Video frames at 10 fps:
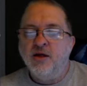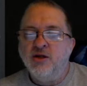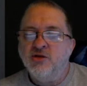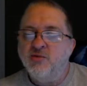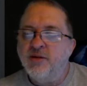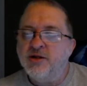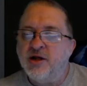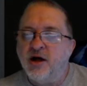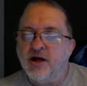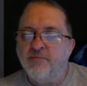So we've been
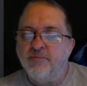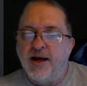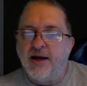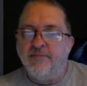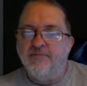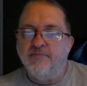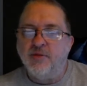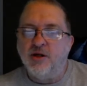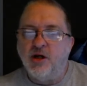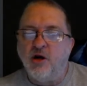talking about
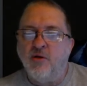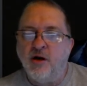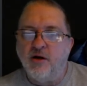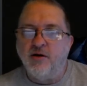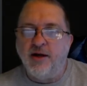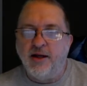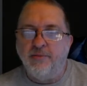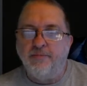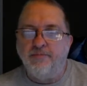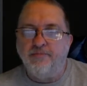GoldHunter
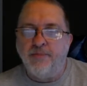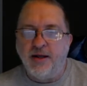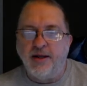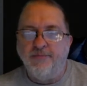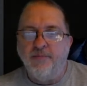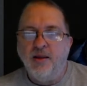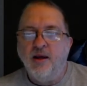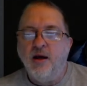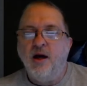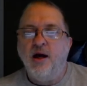MP.
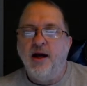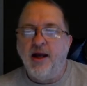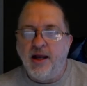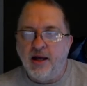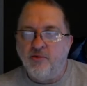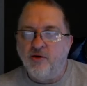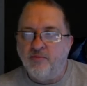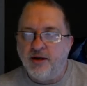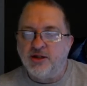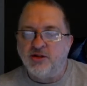I am going
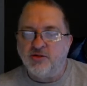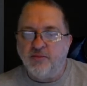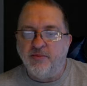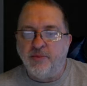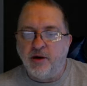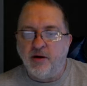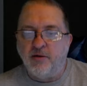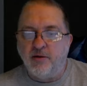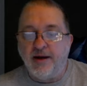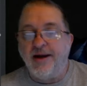to be a streaming
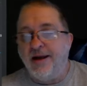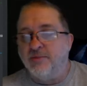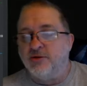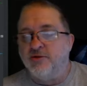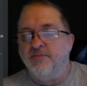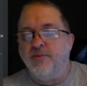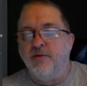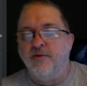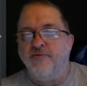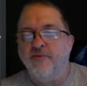partner. I am a streaming
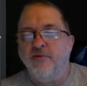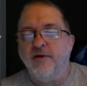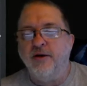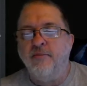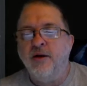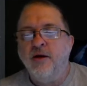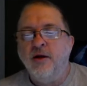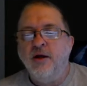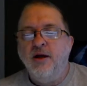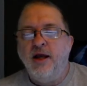partner for them.
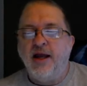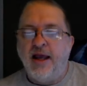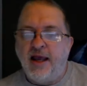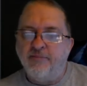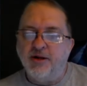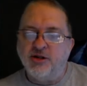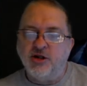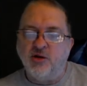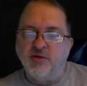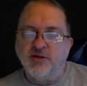And I have been
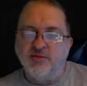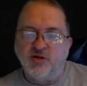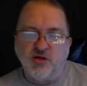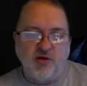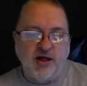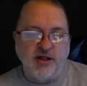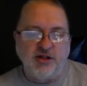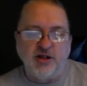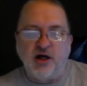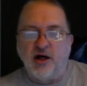showing some
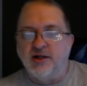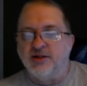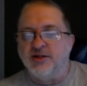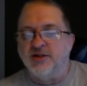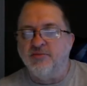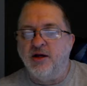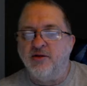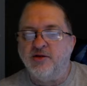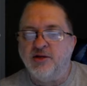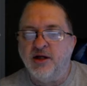screenshots and some
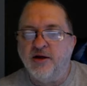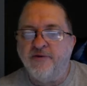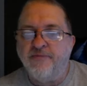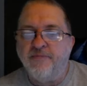other stuff.